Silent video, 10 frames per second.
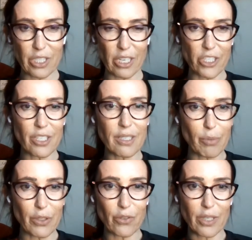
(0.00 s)
touching
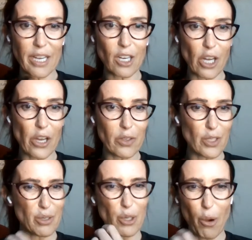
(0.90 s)
someone through their
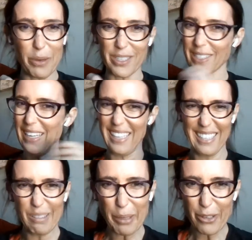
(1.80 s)
clothes. So Thomas, a little bit